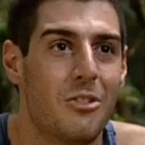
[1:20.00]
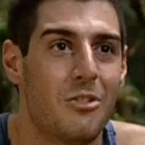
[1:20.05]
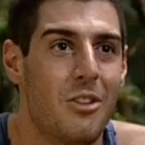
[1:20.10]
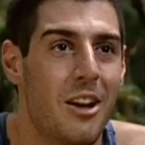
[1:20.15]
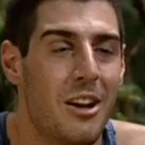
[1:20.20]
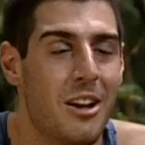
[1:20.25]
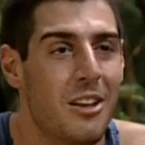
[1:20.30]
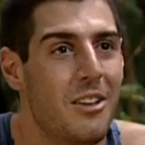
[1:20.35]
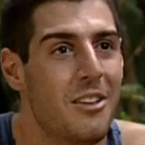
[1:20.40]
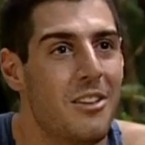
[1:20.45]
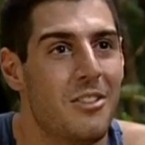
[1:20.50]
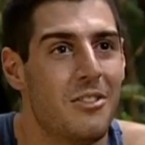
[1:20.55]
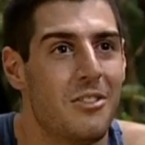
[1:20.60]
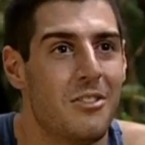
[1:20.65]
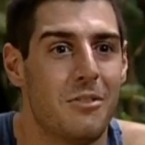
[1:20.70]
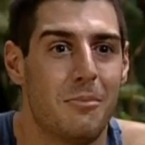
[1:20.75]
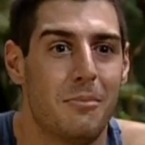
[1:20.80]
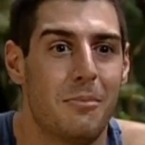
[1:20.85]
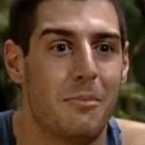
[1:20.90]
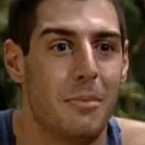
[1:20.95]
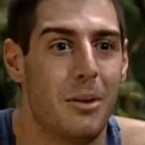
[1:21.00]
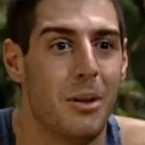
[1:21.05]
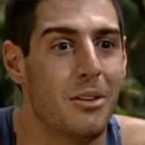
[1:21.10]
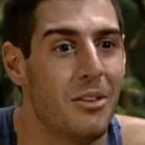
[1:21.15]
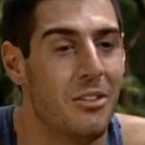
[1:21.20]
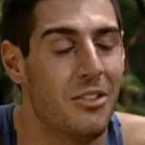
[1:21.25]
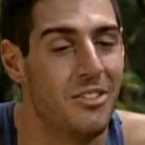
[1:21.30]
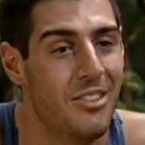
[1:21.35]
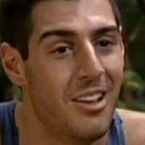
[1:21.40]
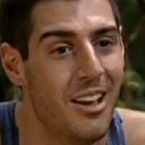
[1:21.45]
trying to build
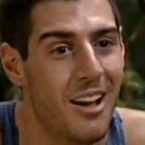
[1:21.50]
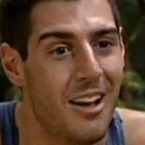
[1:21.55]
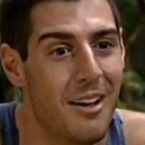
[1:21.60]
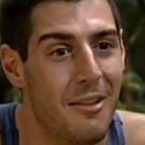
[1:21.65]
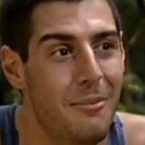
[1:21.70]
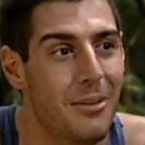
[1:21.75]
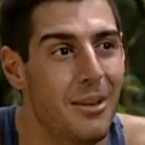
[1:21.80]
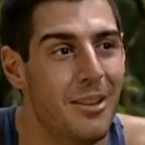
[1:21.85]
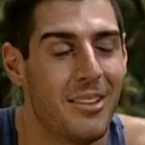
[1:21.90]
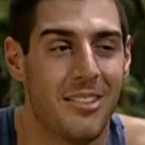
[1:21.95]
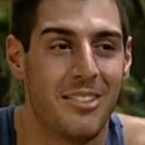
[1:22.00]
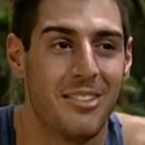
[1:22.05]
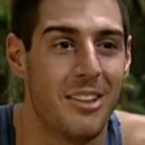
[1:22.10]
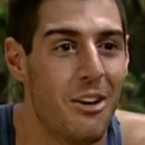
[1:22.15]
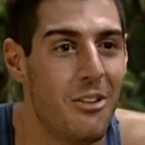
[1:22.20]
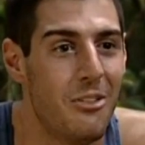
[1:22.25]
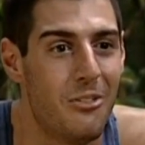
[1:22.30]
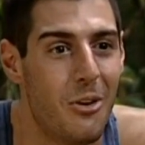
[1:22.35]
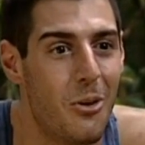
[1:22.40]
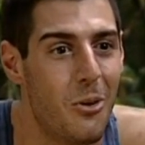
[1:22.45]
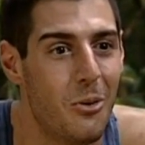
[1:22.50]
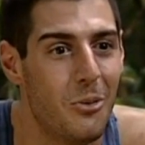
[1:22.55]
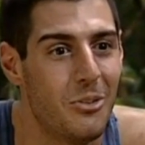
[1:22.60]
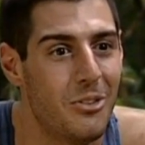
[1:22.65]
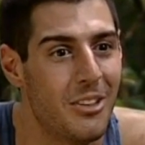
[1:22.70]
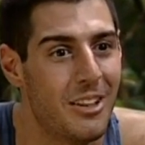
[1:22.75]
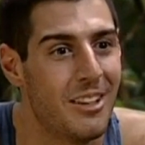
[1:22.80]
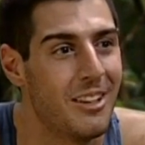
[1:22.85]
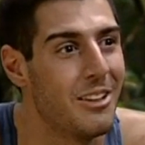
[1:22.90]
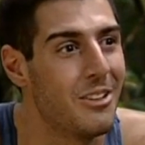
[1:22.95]
a, uh, build a cell phone
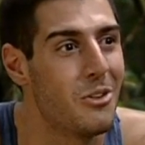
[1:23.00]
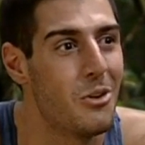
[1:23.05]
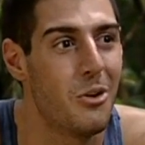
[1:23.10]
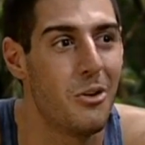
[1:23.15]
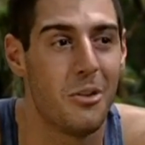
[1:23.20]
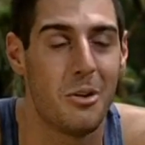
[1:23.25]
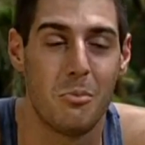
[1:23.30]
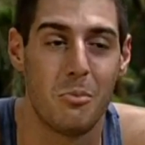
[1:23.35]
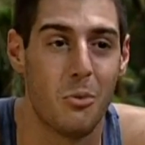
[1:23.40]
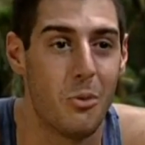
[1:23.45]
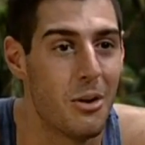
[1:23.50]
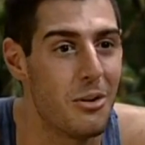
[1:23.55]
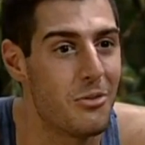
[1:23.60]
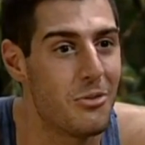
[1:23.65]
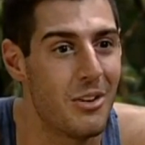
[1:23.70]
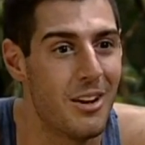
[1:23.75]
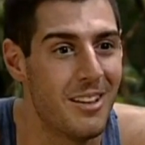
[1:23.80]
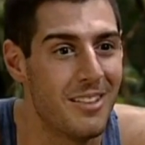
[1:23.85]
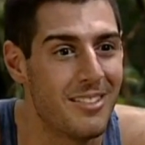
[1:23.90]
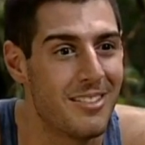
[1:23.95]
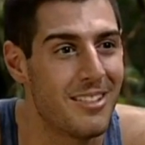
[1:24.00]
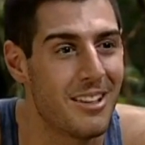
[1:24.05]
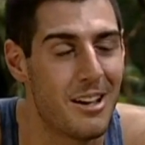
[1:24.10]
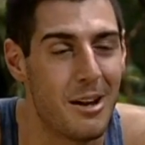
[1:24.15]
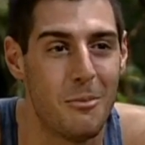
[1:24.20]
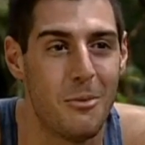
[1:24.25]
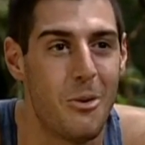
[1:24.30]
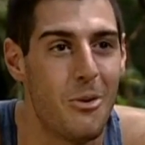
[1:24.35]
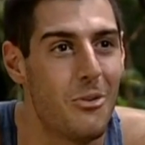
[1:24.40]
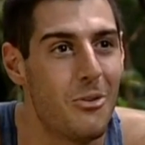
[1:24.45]
so they could call their boyfriends to
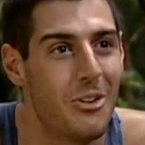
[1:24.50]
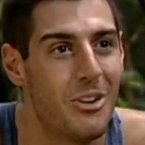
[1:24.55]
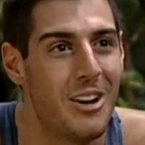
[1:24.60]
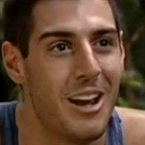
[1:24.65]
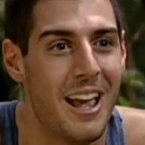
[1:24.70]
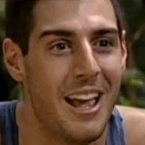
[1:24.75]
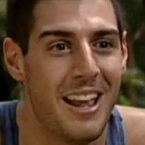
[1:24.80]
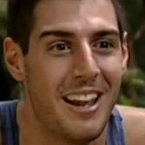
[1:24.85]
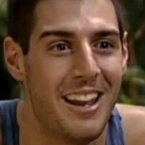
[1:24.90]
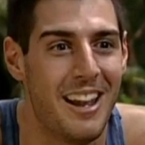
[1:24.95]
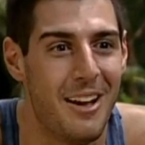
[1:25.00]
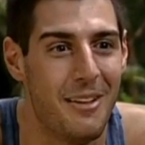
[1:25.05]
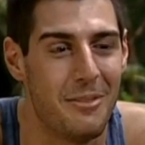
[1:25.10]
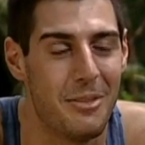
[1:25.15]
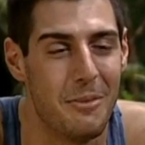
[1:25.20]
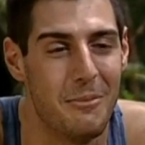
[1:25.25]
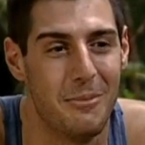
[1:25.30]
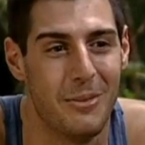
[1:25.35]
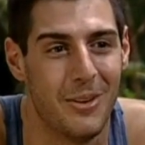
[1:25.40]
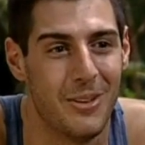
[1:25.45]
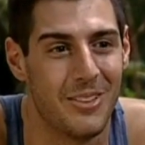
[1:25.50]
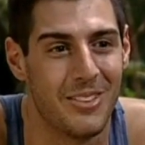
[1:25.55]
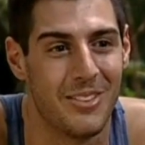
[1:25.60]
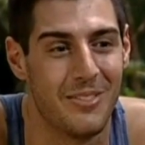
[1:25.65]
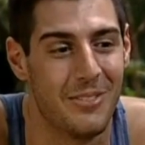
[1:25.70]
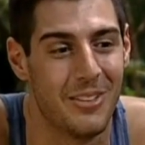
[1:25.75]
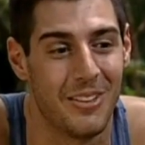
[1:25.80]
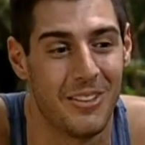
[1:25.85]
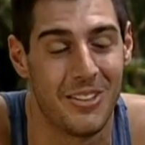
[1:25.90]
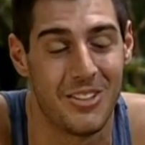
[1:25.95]
come over and help them
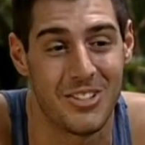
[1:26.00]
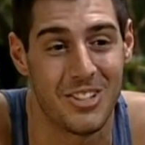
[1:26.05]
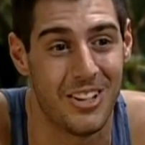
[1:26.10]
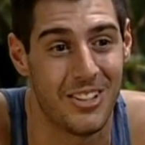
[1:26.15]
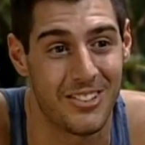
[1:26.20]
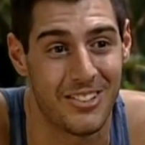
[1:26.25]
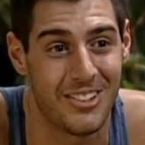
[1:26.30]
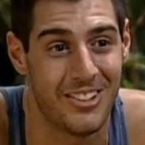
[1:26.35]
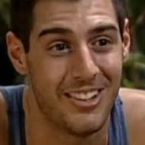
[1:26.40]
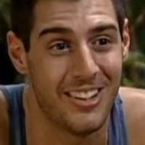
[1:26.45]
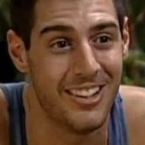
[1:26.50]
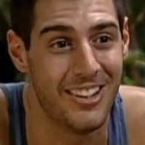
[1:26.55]
build, build the shelter